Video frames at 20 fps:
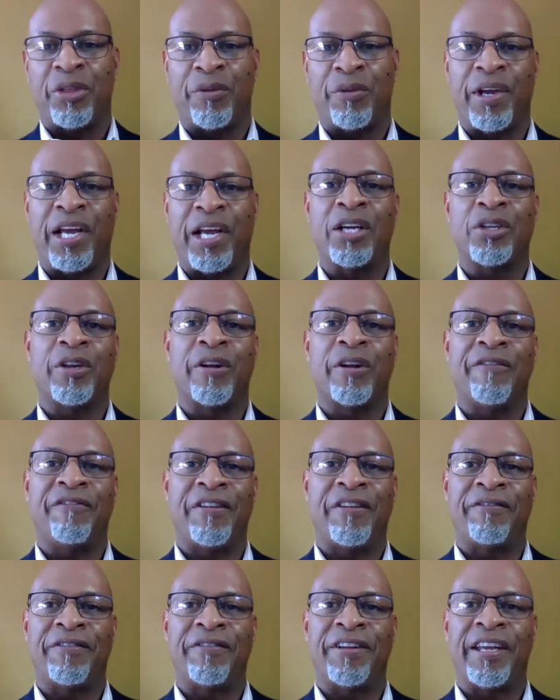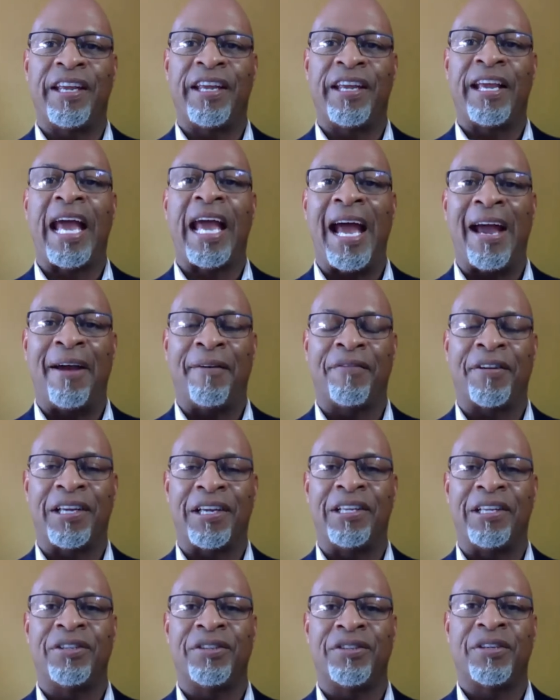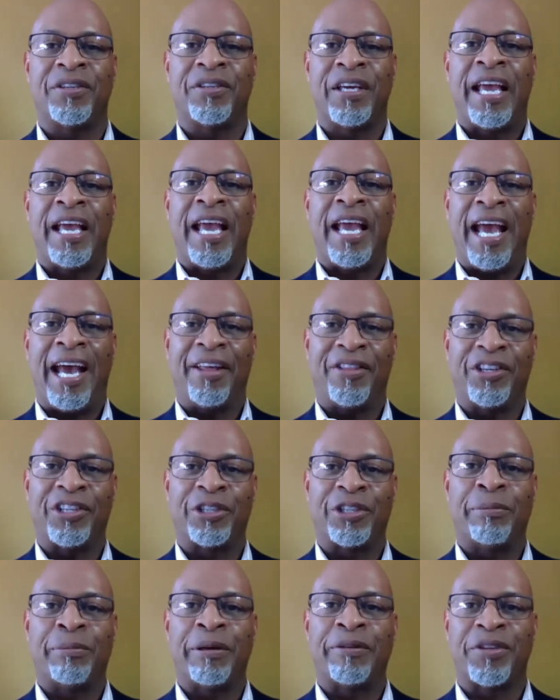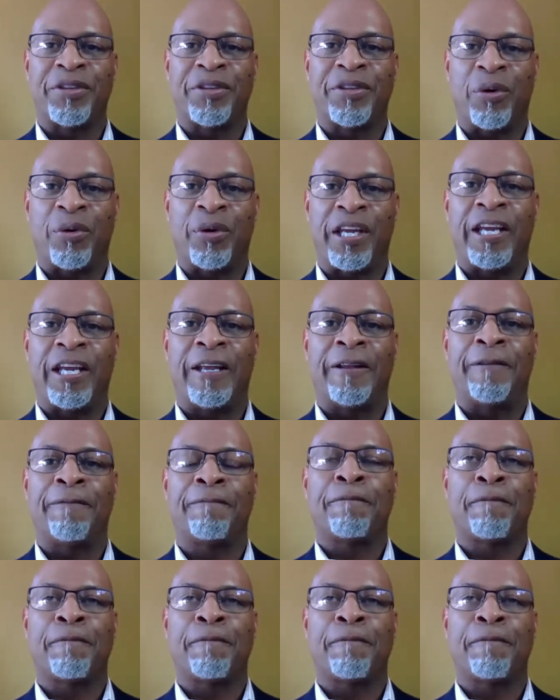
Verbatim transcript: three hundred fifty Africans at the Smithsonian